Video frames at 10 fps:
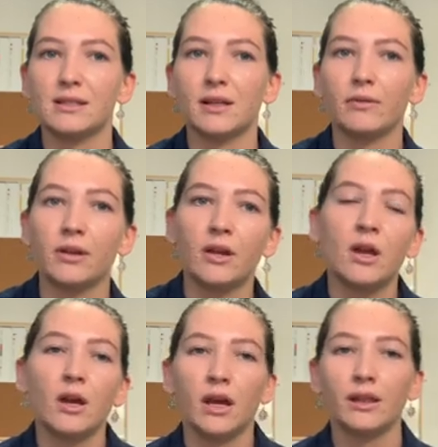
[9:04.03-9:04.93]
I went,
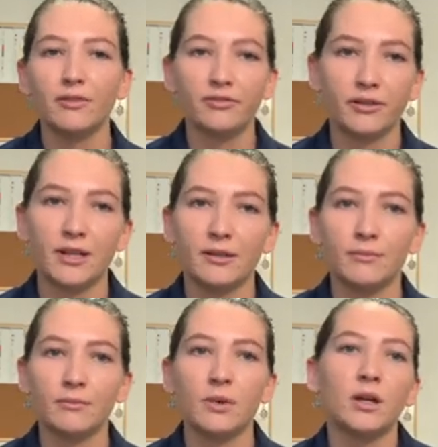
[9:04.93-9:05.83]
I love
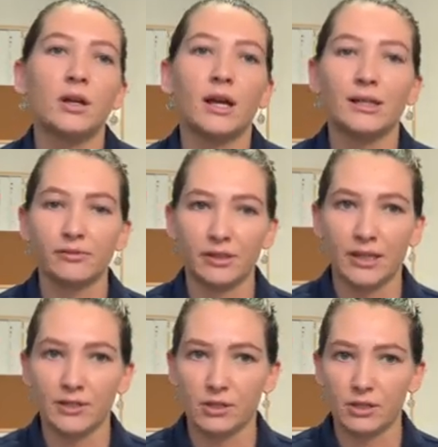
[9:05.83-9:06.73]
freedom, I love
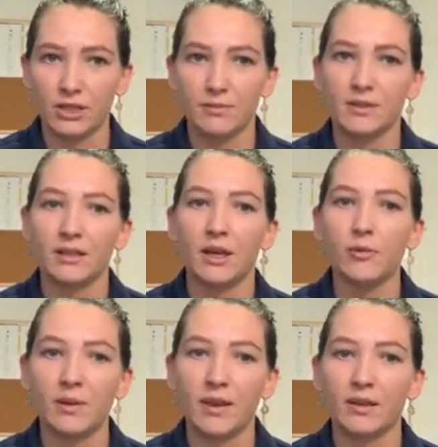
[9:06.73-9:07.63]
relationships,
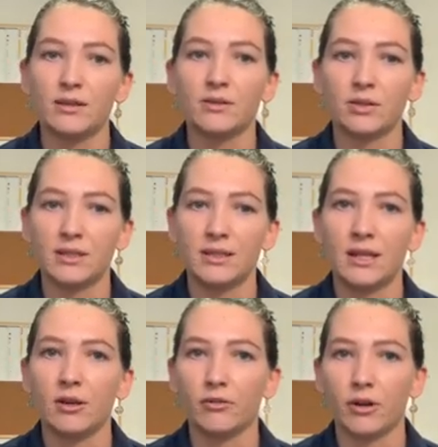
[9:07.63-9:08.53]
helping others, honesty
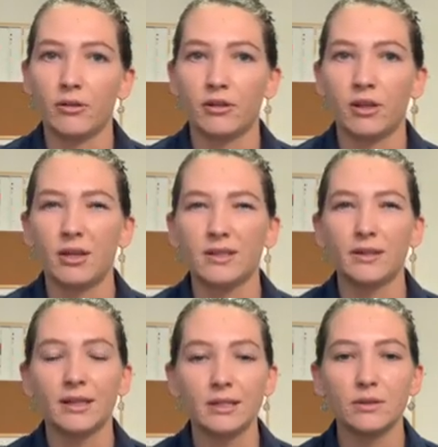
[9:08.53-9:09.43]
and growth. So
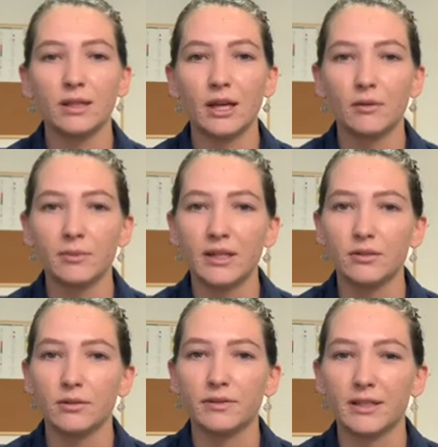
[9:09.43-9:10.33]
that's really helped me to
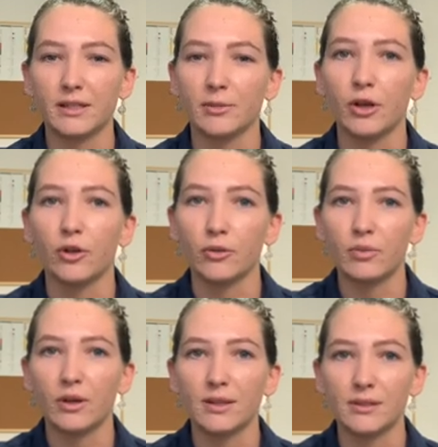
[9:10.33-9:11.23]
reflect on my own
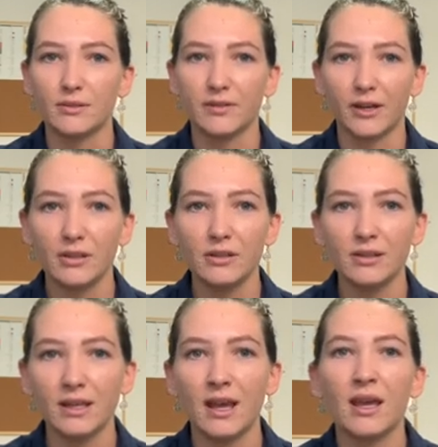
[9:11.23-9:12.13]
personal
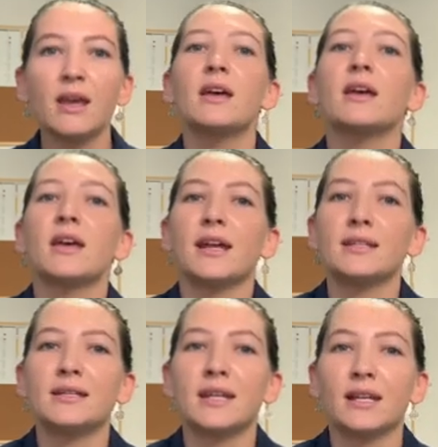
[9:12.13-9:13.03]
values and
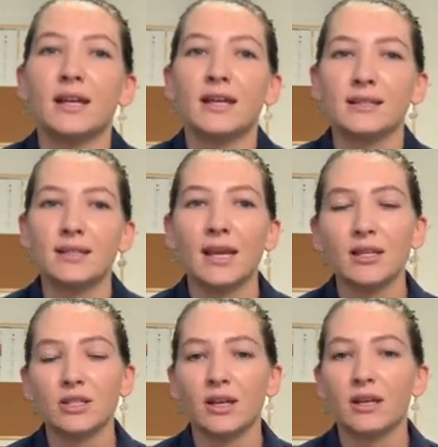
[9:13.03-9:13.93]
see that as a
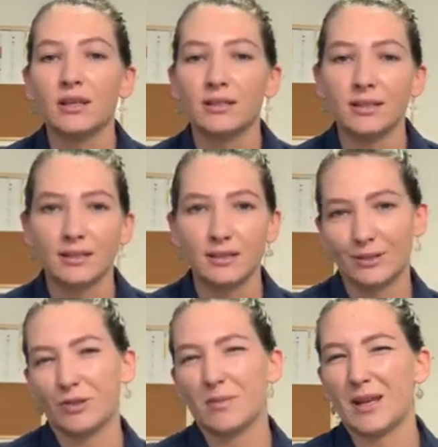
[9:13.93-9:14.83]
teacher, this doesn't
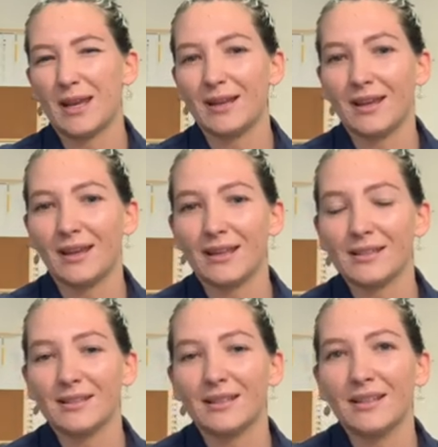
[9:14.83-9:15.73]
discriminate
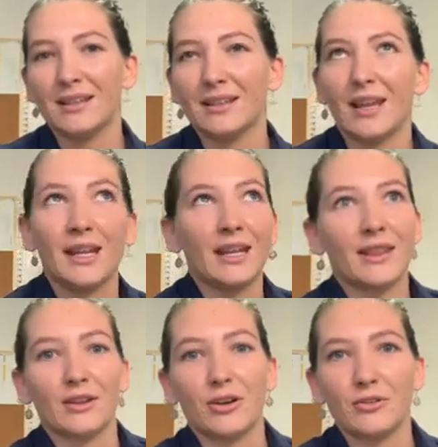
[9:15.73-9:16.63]
against any
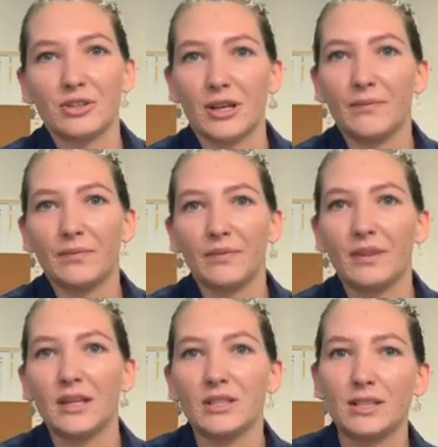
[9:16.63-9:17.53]
other culture.
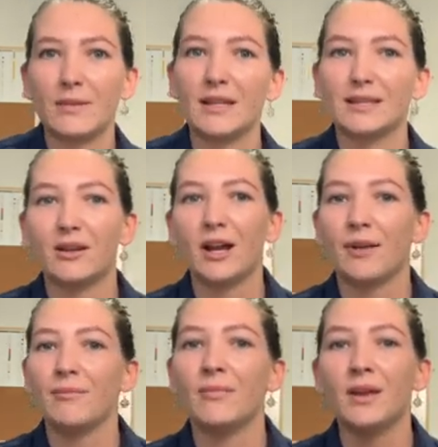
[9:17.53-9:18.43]
It just means that
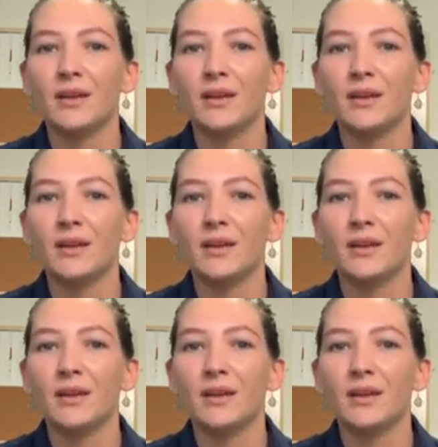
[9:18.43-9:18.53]
I'm